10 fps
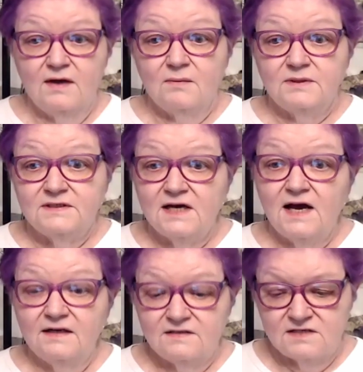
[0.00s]

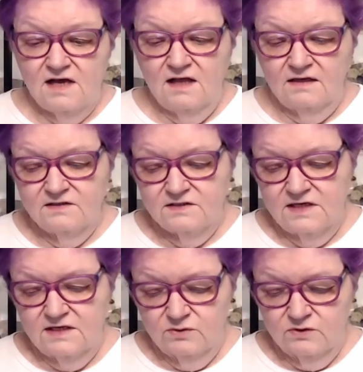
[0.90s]
platonic solids,
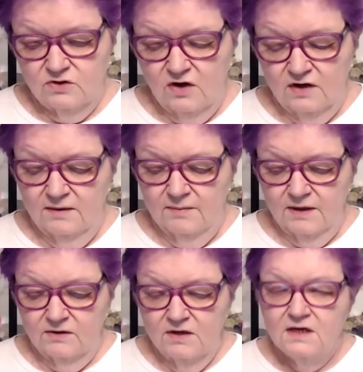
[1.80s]
that's what they're talking
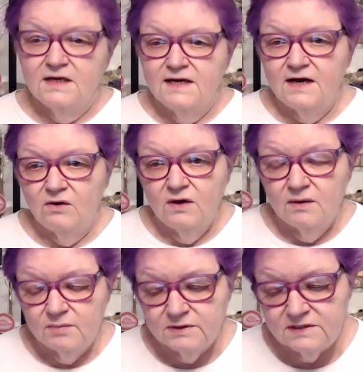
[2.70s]
about. Now,
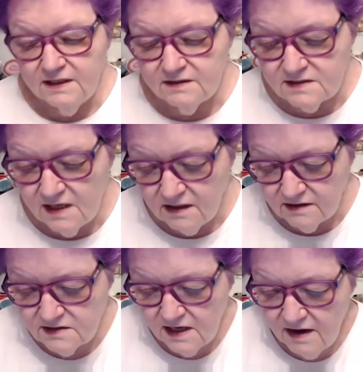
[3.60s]
platonic
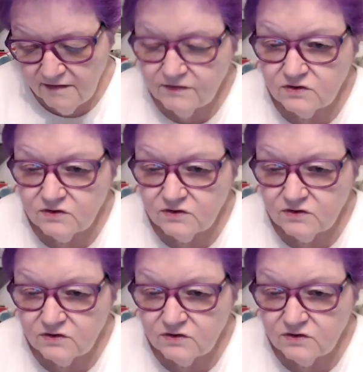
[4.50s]
solids have a